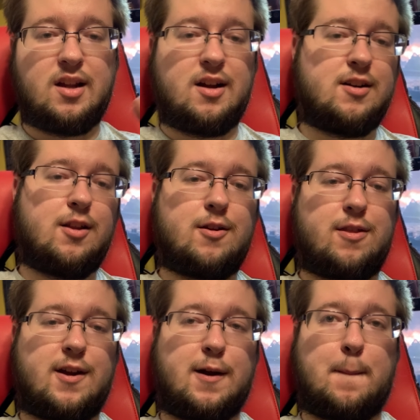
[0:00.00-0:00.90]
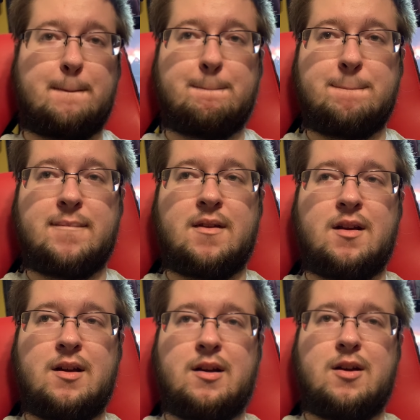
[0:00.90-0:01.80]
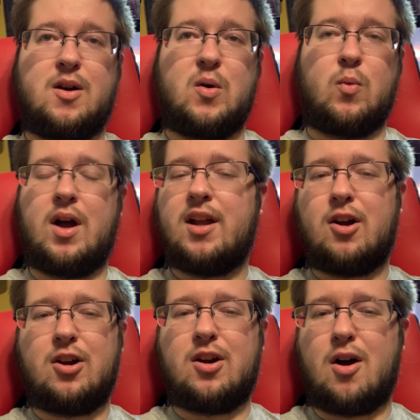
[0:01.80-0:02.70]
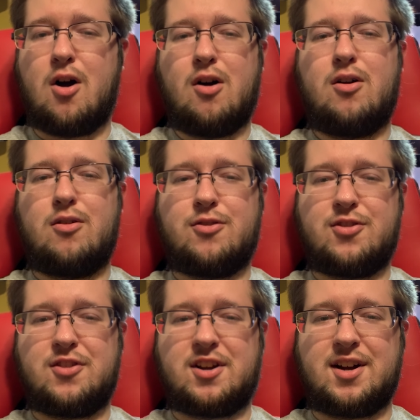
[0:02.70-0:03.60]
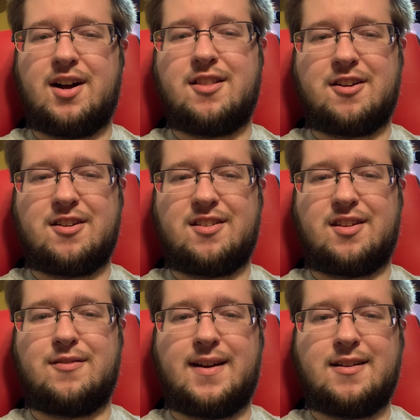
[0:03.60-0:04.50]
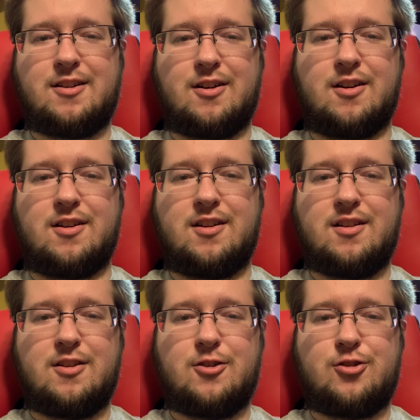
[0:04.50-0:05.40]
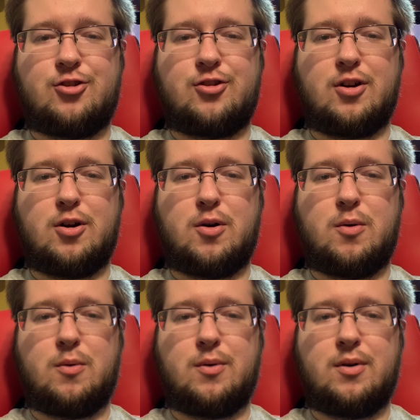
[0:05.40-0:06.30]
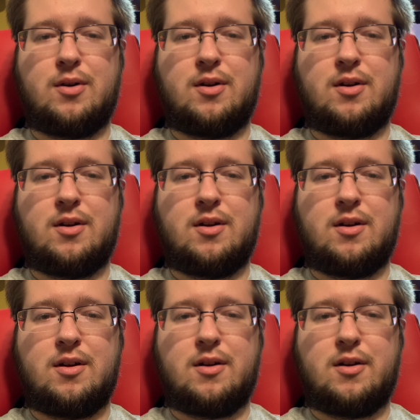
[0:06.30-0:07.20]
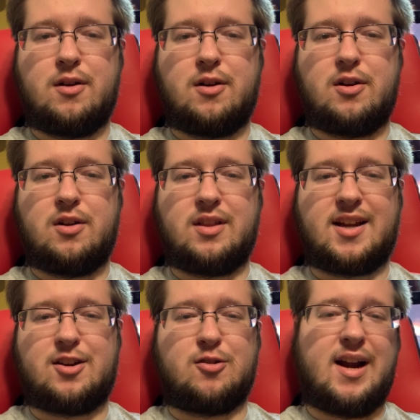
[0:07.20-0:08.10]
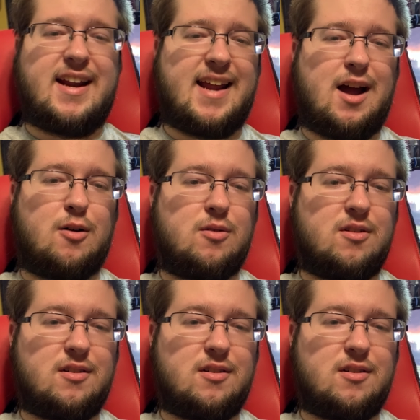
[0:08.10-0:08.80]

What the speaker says: Another thing, why are all the colors in Vanguard so like grayed out?